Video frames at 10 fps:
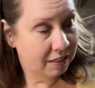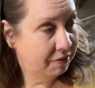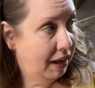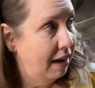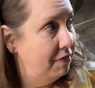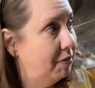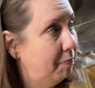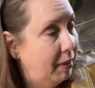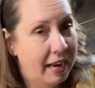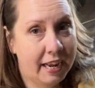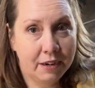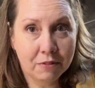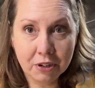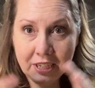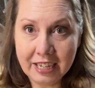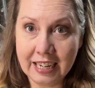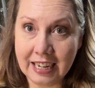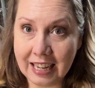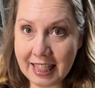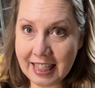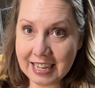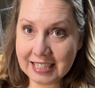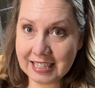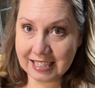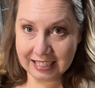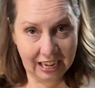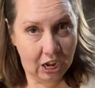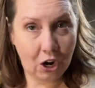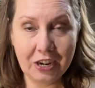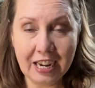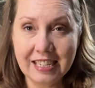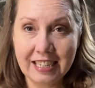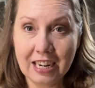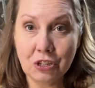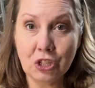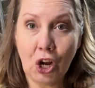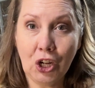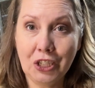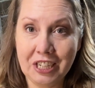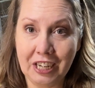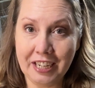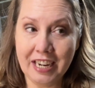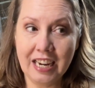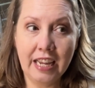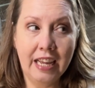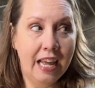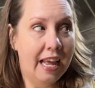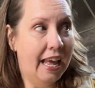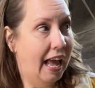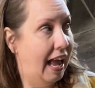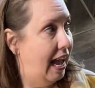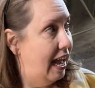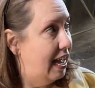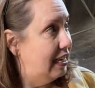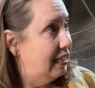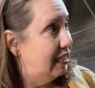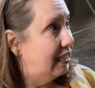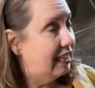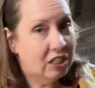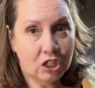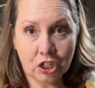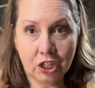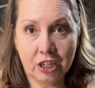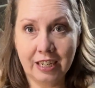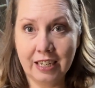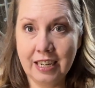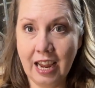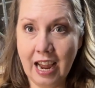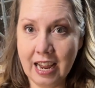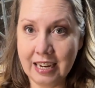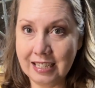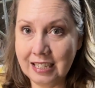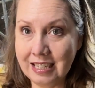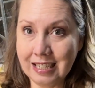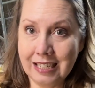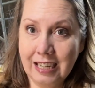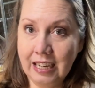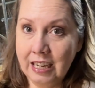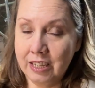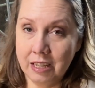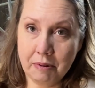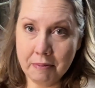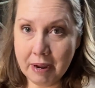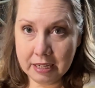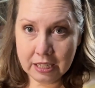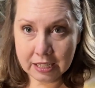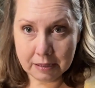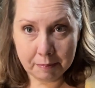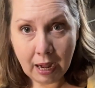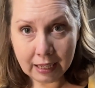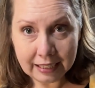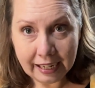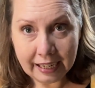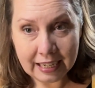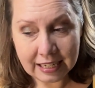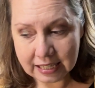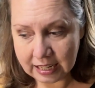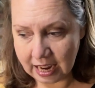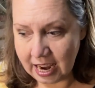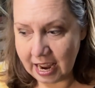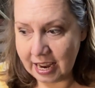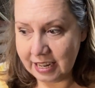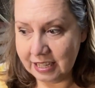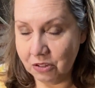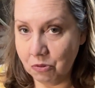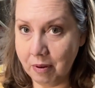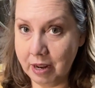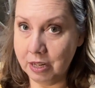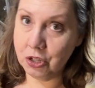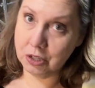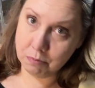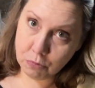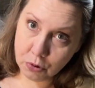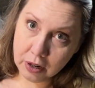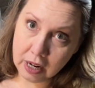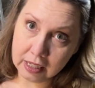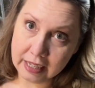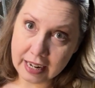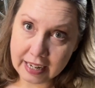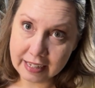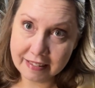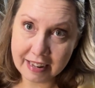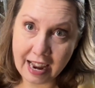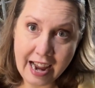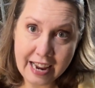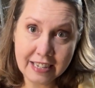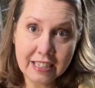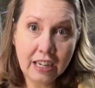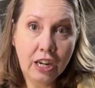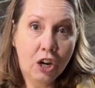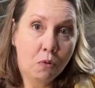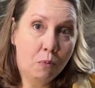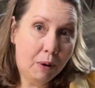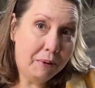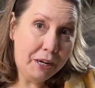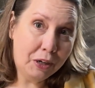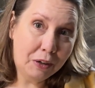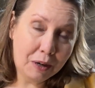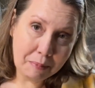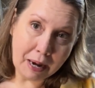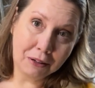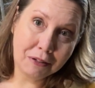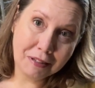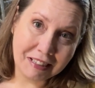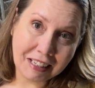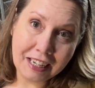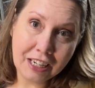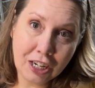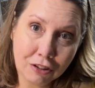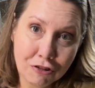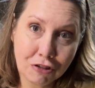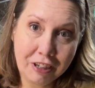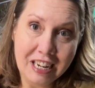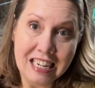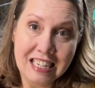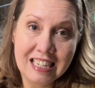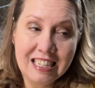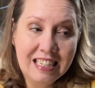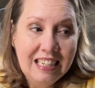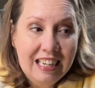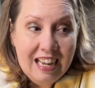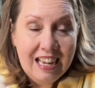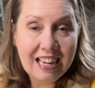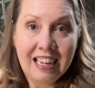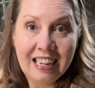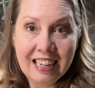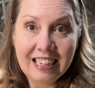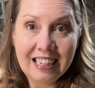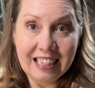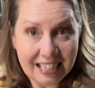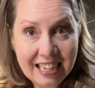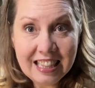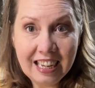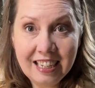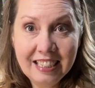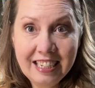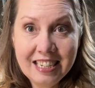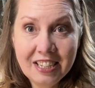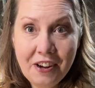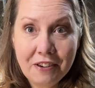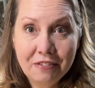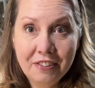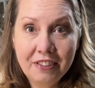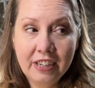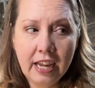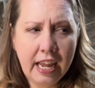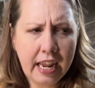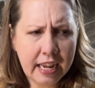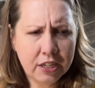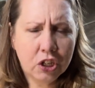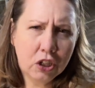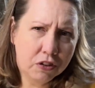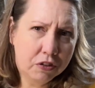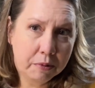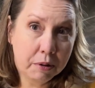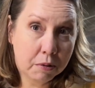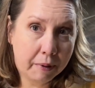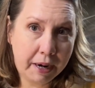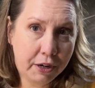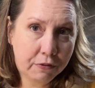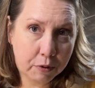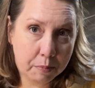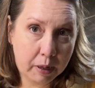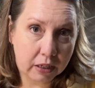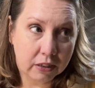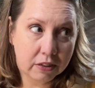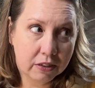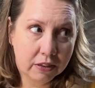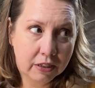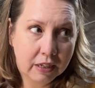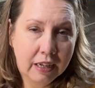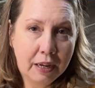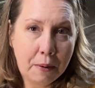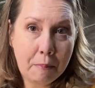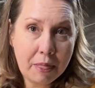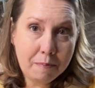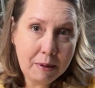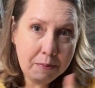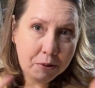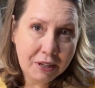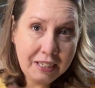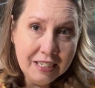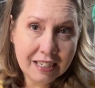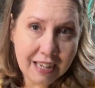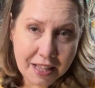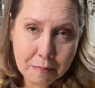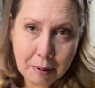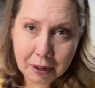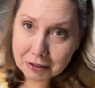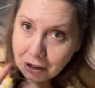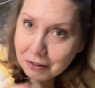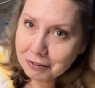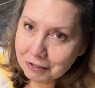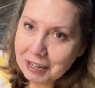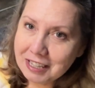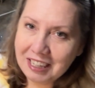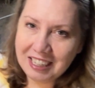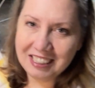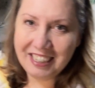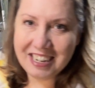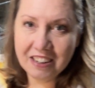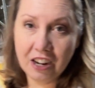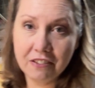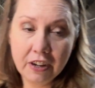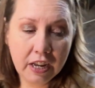We have this plan. We're going to get our guest house all done and get started. And then we ran into some holidays and we ran into some more holidays. And what we know about Sicilian culture is they take the holidays off. And also we were waiting for a part. But the people that need to send the part also take the holidays off.